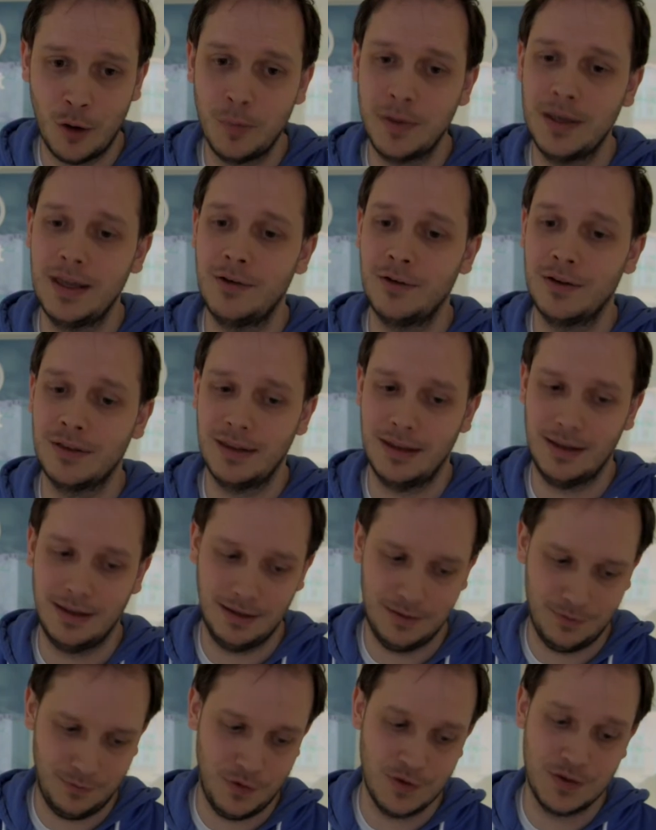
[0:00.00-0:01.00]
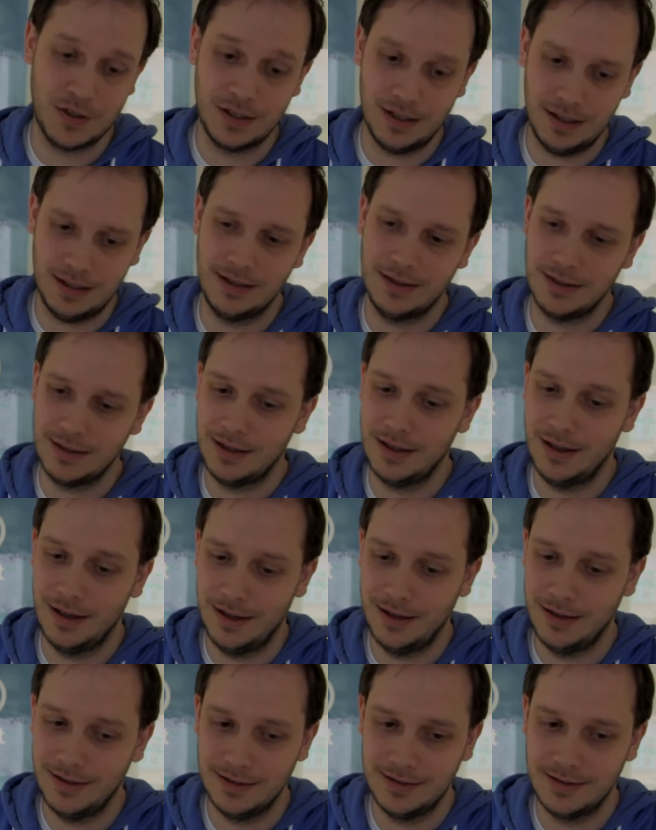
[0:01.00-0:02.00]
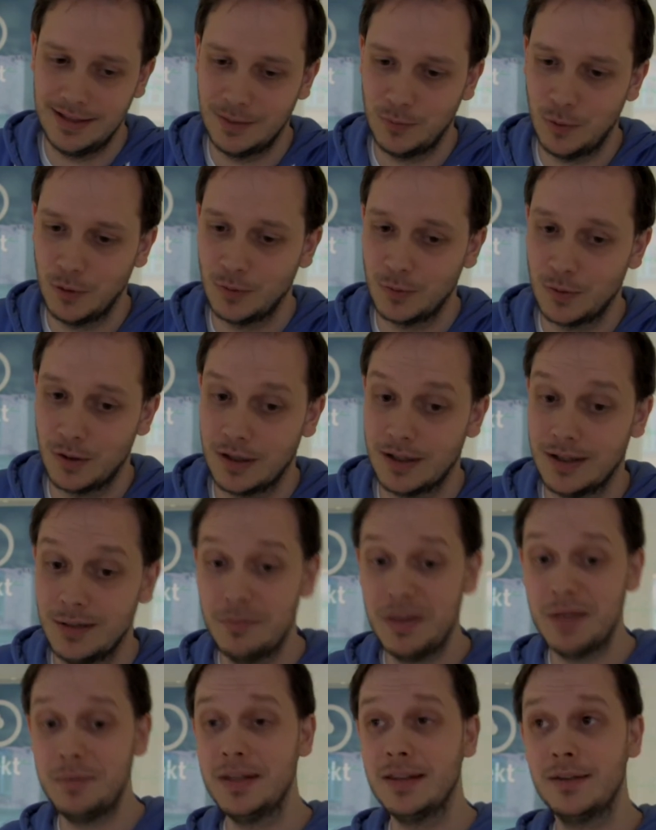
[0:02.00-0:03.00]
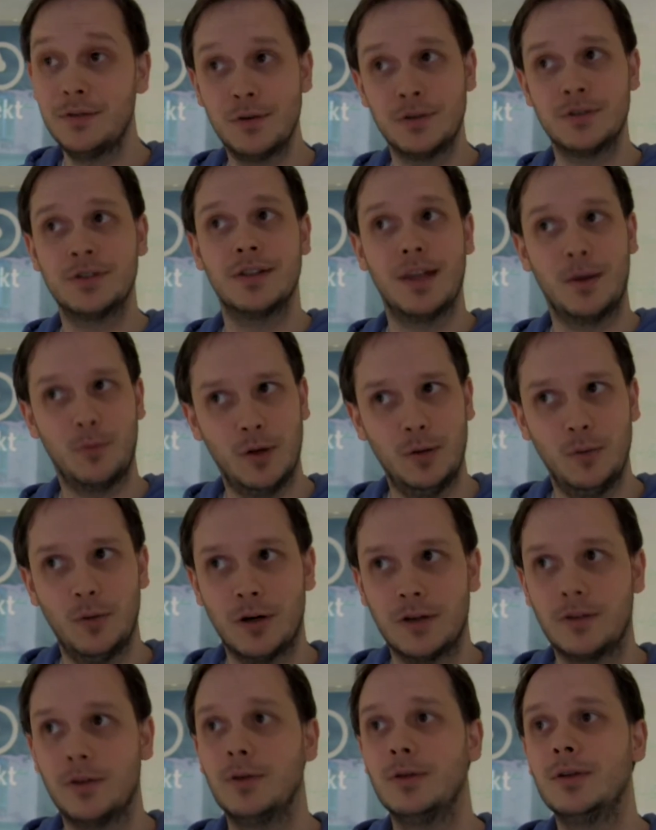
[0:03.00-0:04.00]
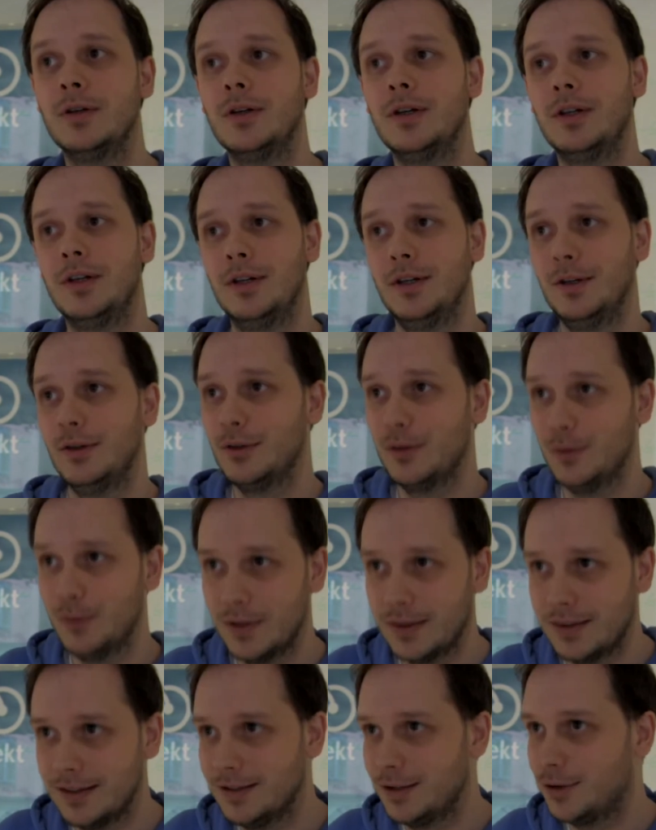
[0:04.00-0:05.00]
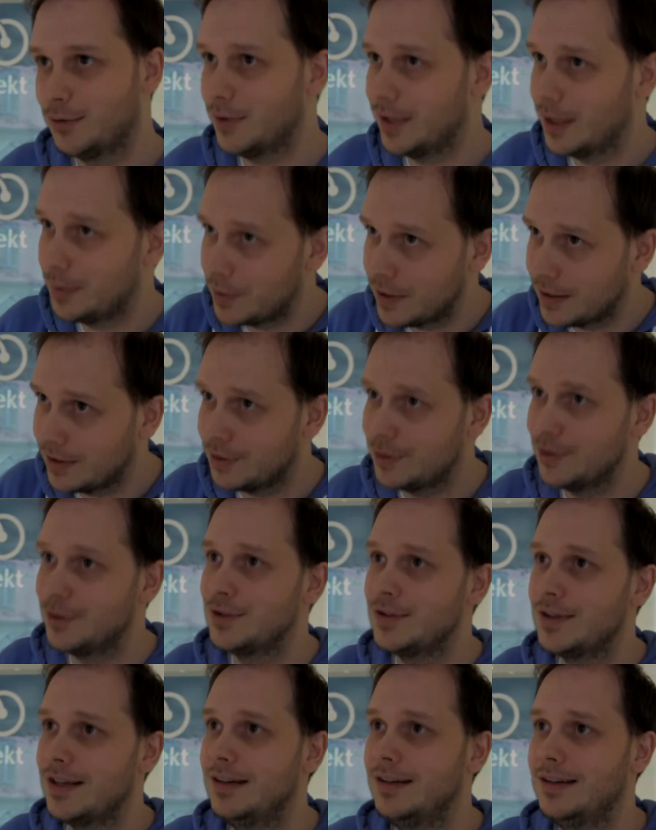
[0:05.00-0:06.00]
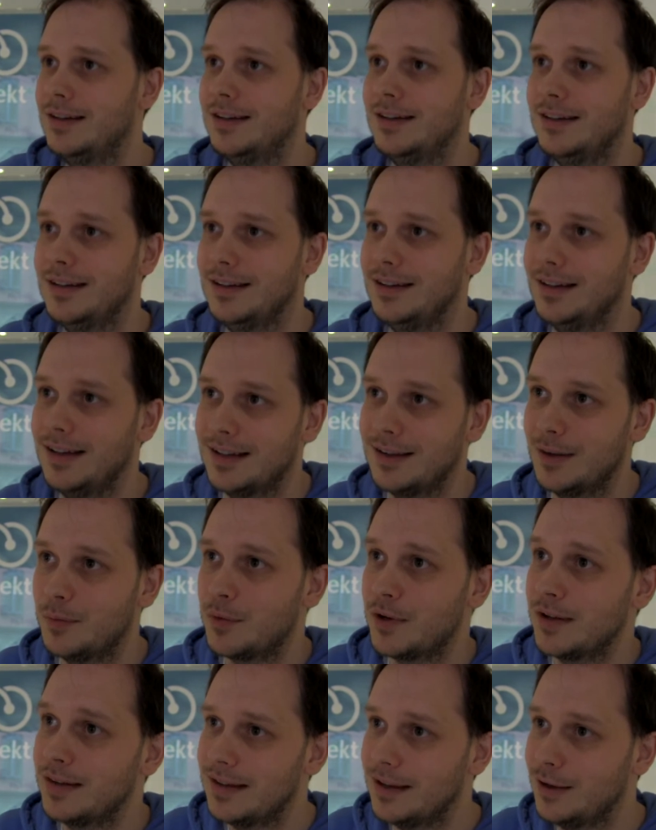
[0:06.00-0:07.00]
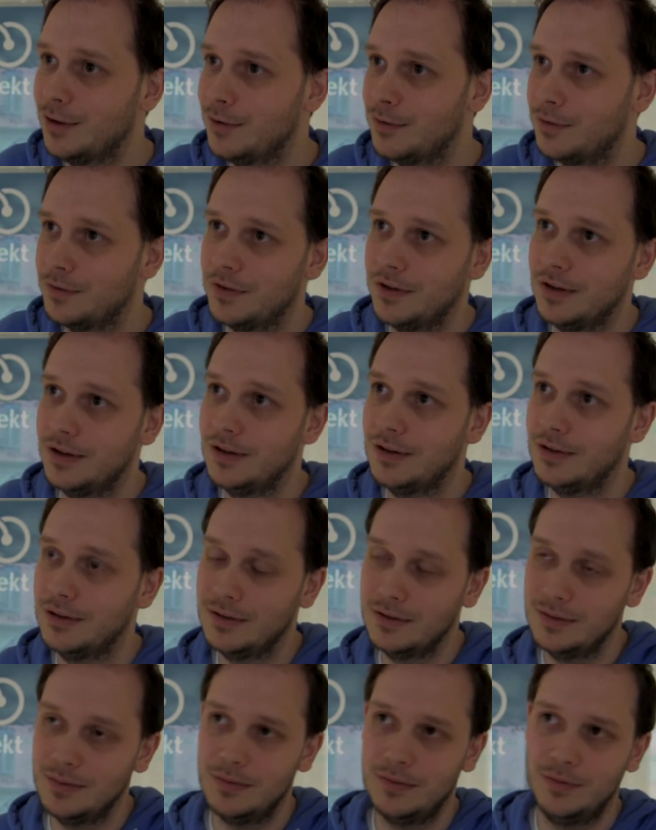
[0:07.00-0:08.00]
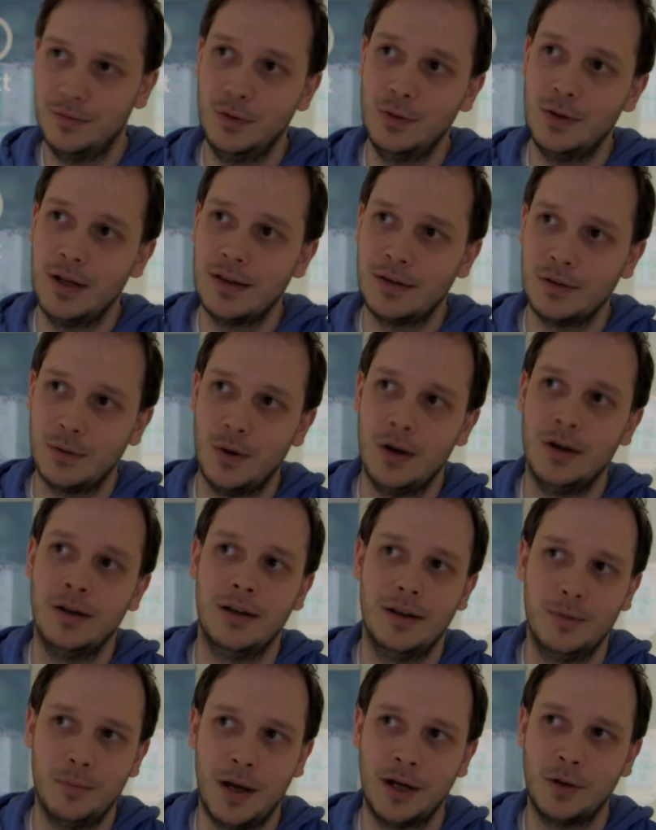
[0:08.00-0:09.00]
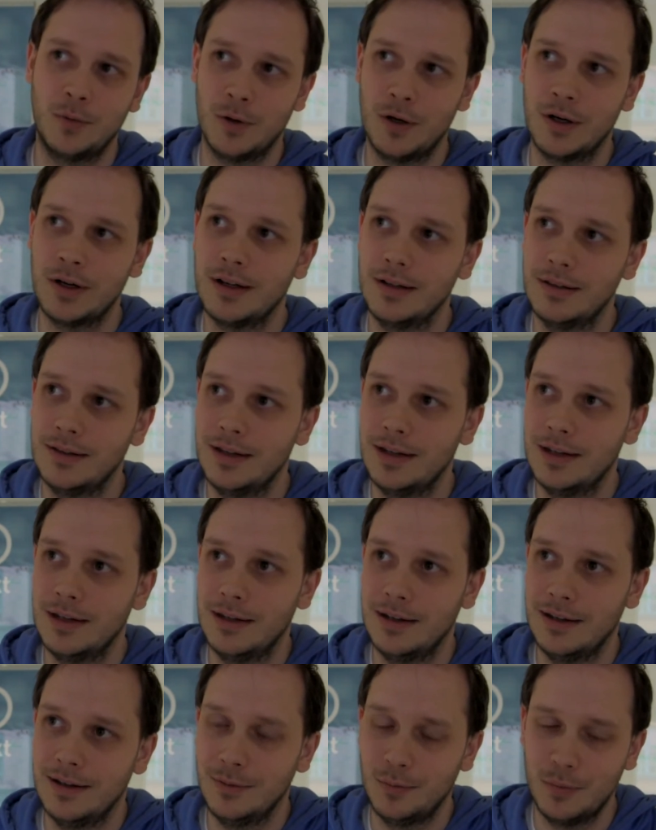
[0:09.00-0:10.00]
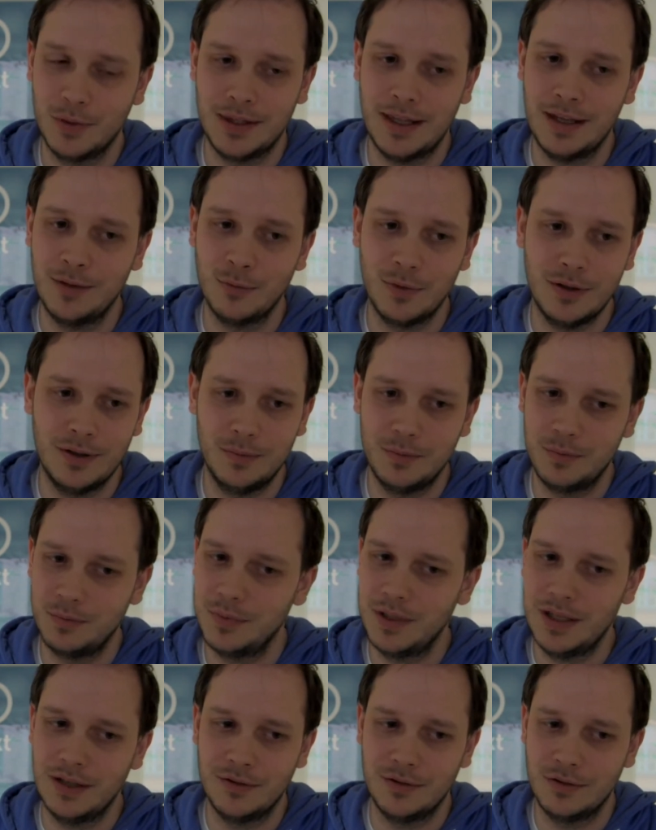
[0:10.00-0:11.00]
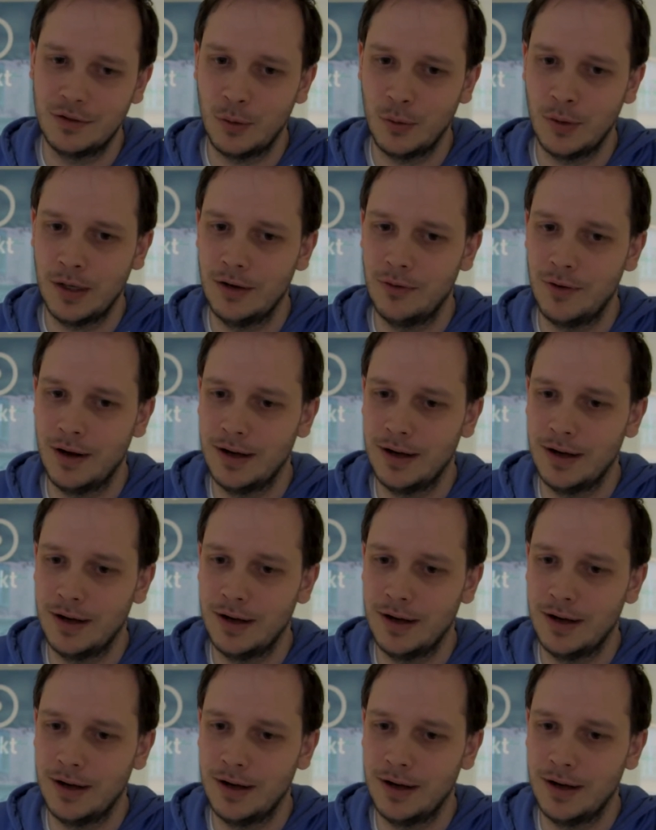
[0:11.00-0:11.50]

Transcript: copy everything physically, uh, that won't work. Maybe in the future that will work though. With the 3D printers and, and uh, like the printing of uh, food and so on, it might work. And yeah. Uh, but then we'll be a totally